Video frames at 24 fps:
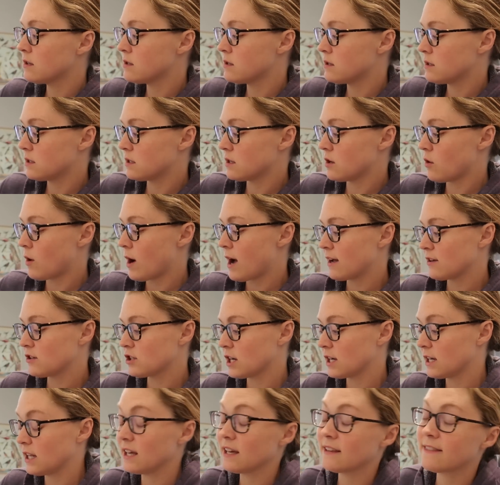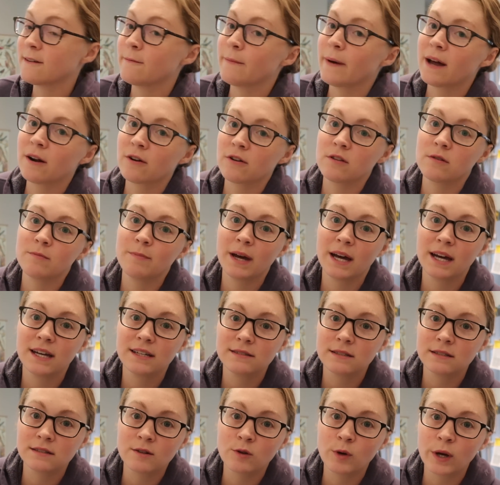so I try to get them out of the
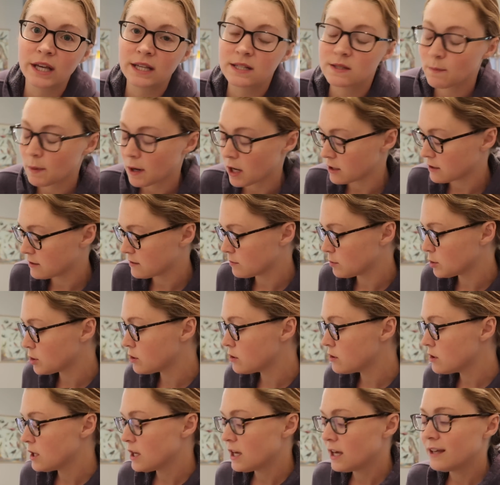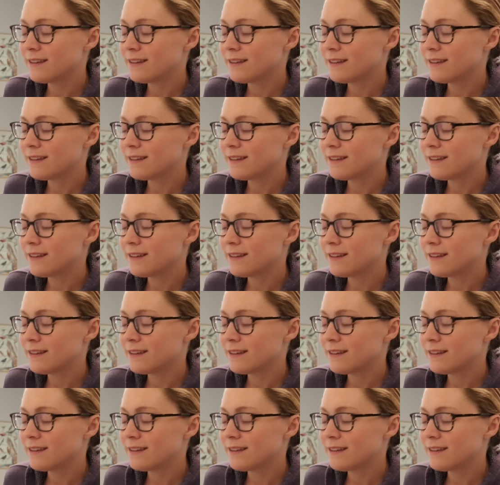bags as quick as possible.